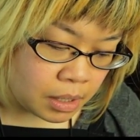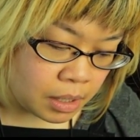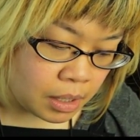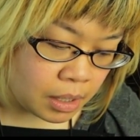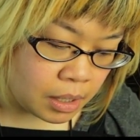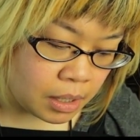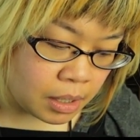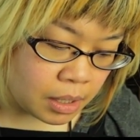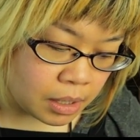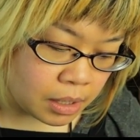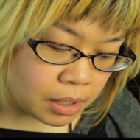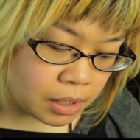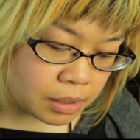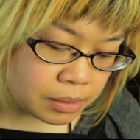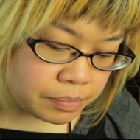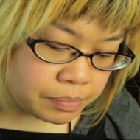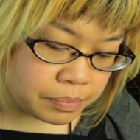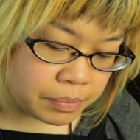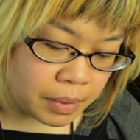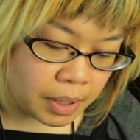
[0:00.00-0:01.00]

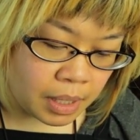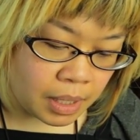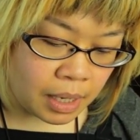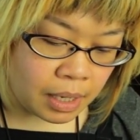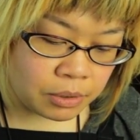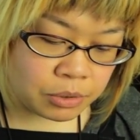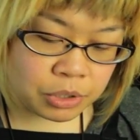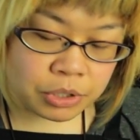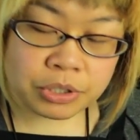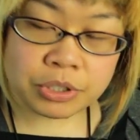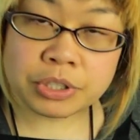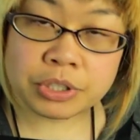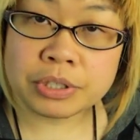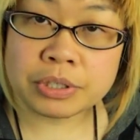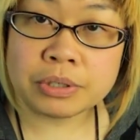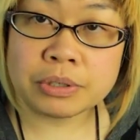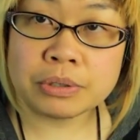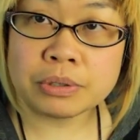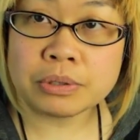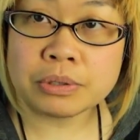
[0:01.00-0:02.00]
how to
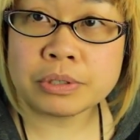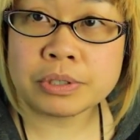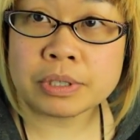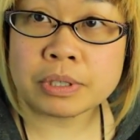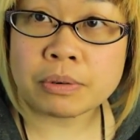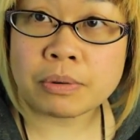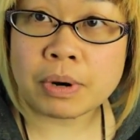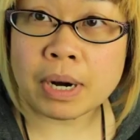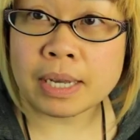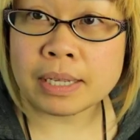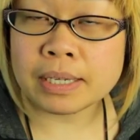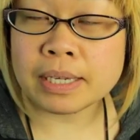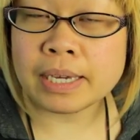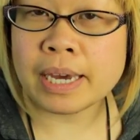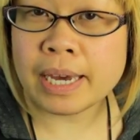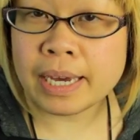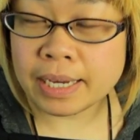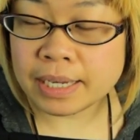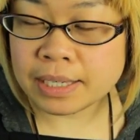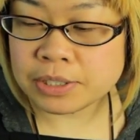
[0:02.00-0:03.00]
choose the right
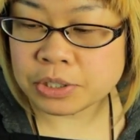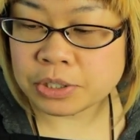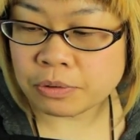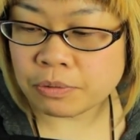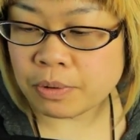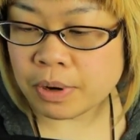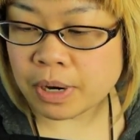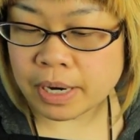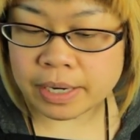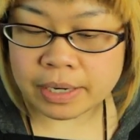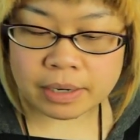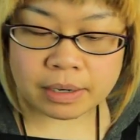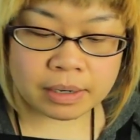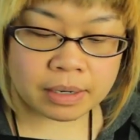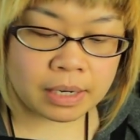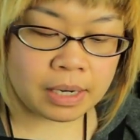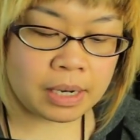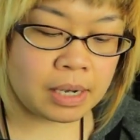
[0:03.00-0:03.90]
gauge of wire